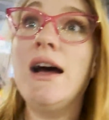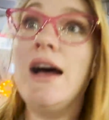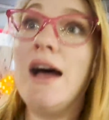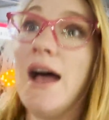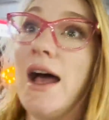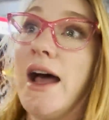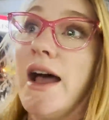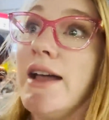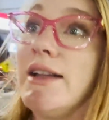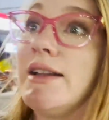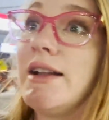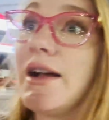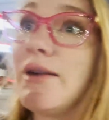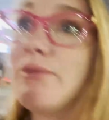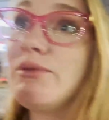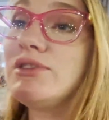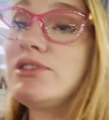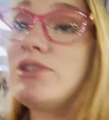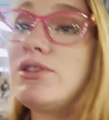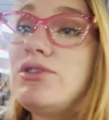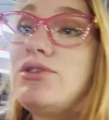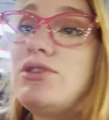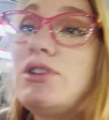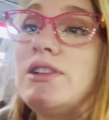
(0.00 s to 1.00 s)
And I
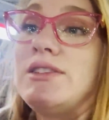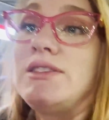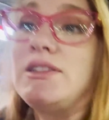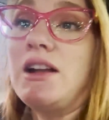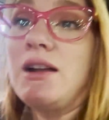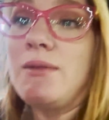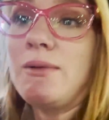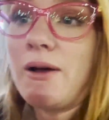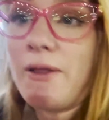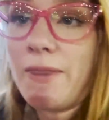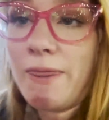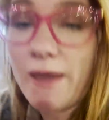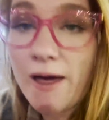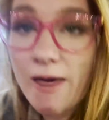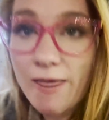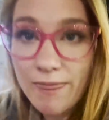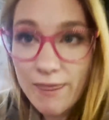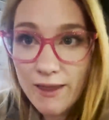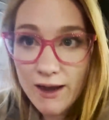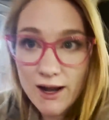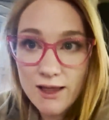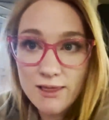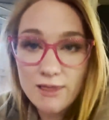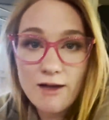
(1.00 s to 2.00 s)
was so stressed out about
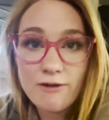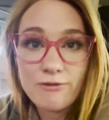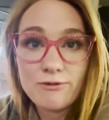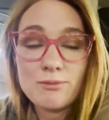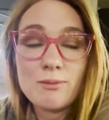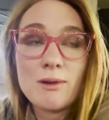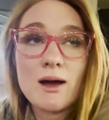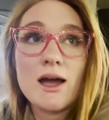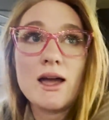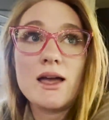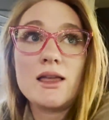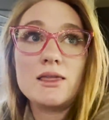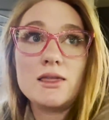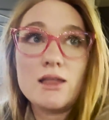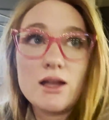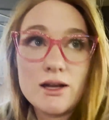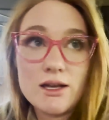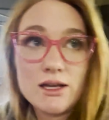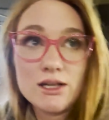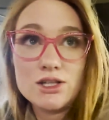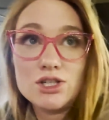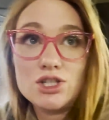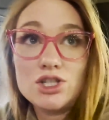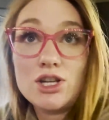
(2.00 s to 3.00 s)
that I left my
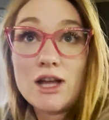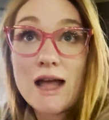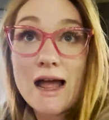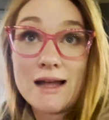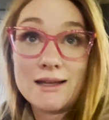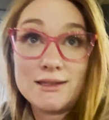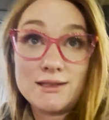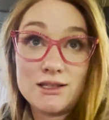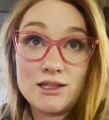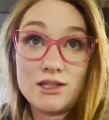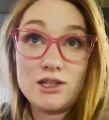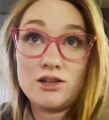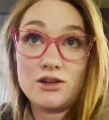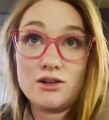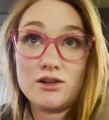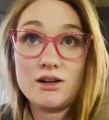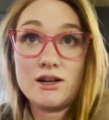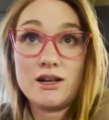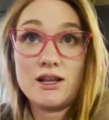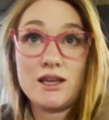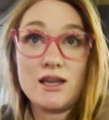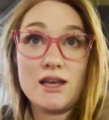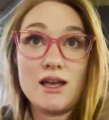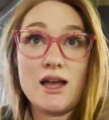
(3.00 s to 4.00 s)
luggage at
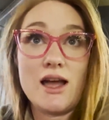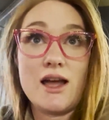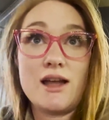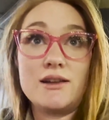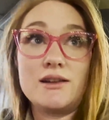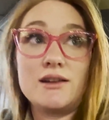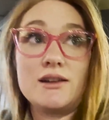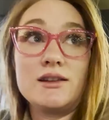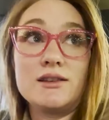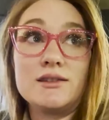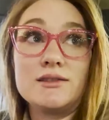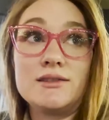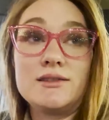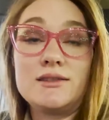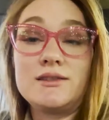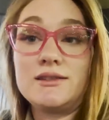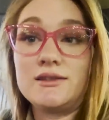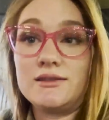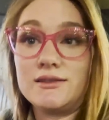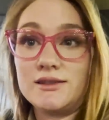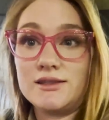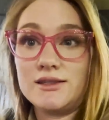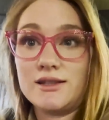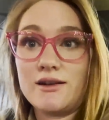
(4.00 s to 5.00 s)
security, and it is
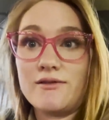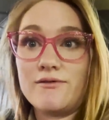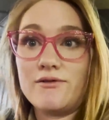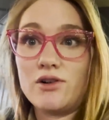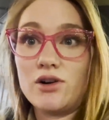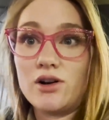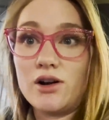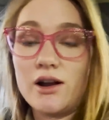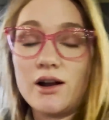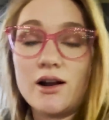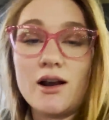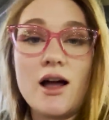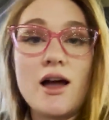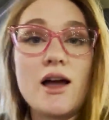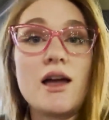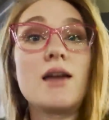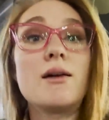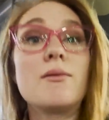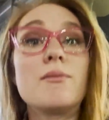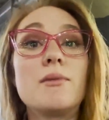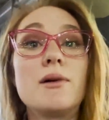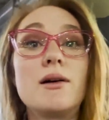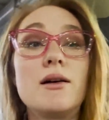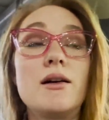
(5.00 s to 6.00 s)
still in Denver, and I
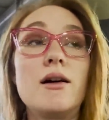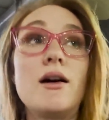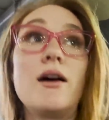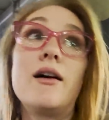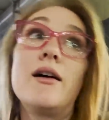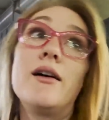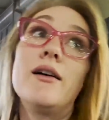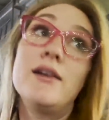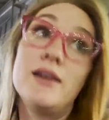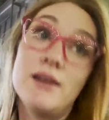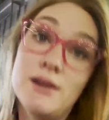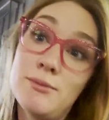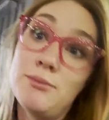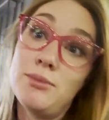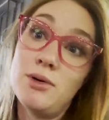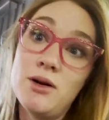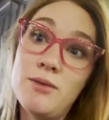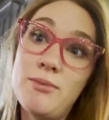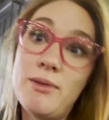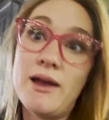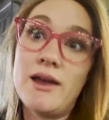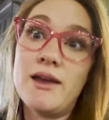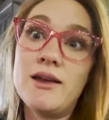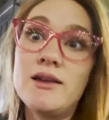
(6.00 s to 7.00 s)
am in
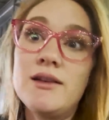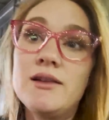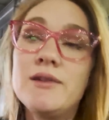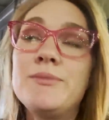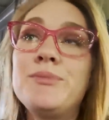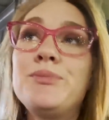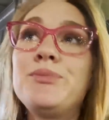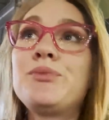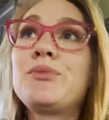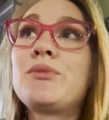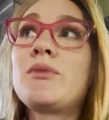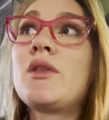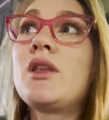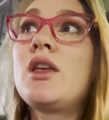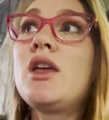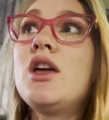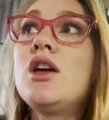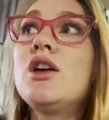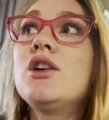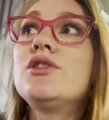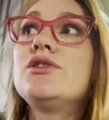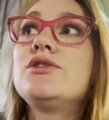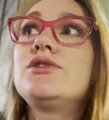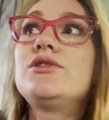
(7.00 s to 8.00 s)
Burbank.
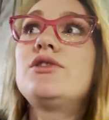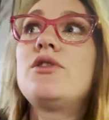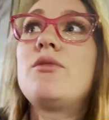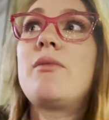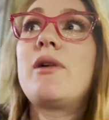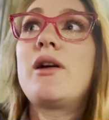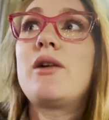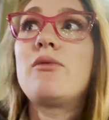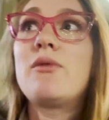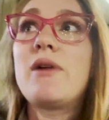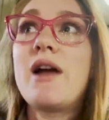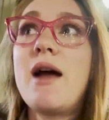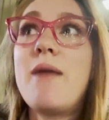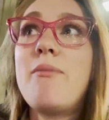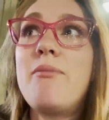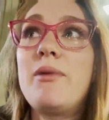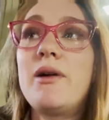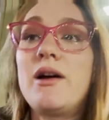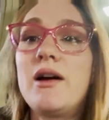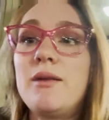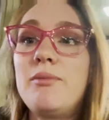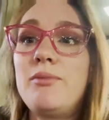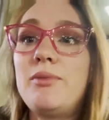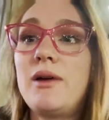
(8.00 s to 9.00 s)
So my wrap
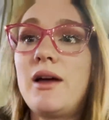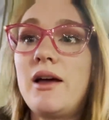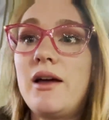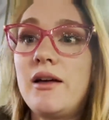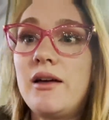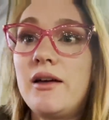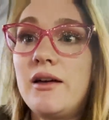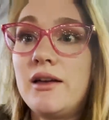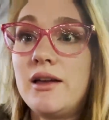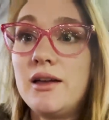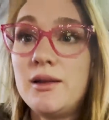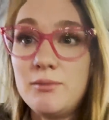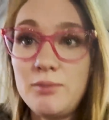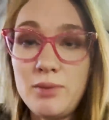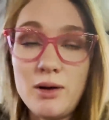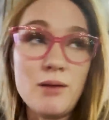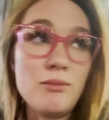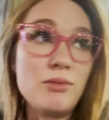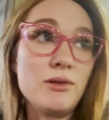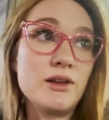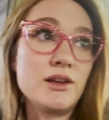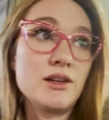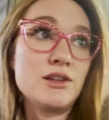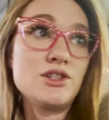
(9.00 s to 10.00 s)
up in
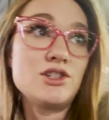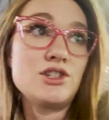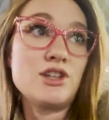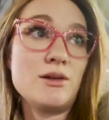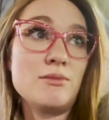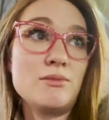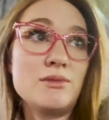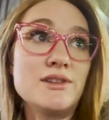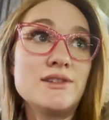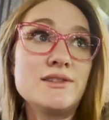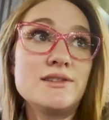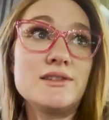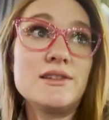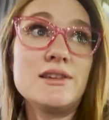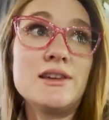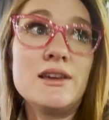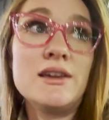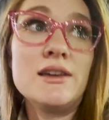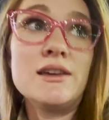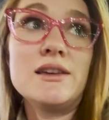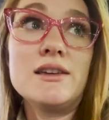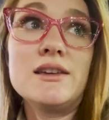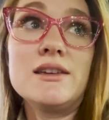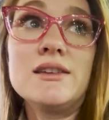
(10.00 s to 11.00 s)
public,
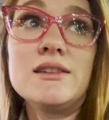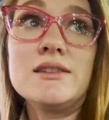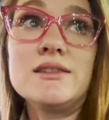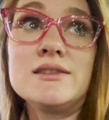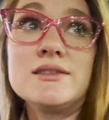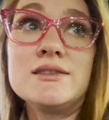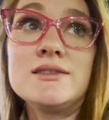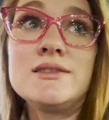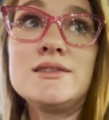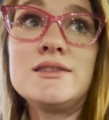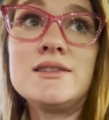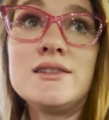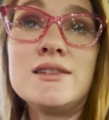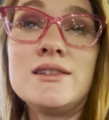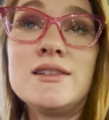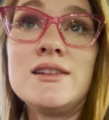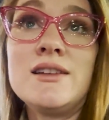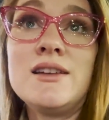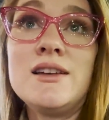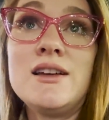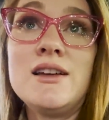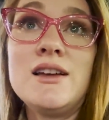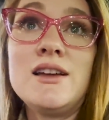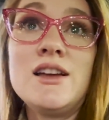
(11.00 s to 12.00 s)
shamelessly, is
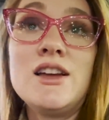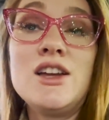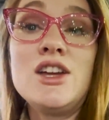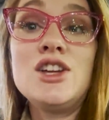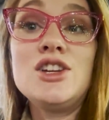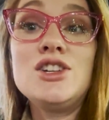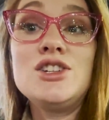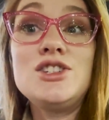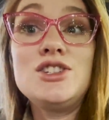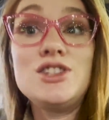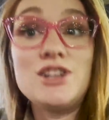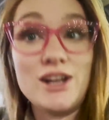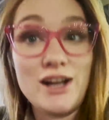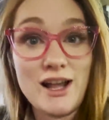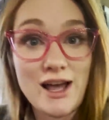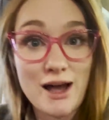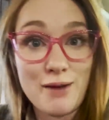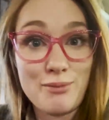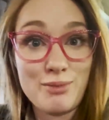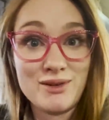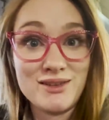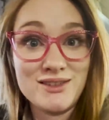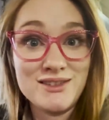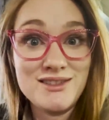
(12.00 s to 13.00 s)
shit
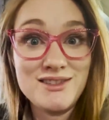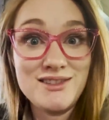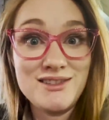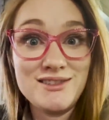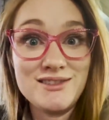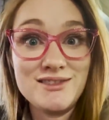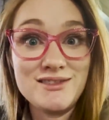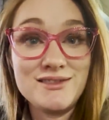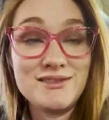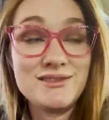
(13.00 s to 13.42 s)
happens.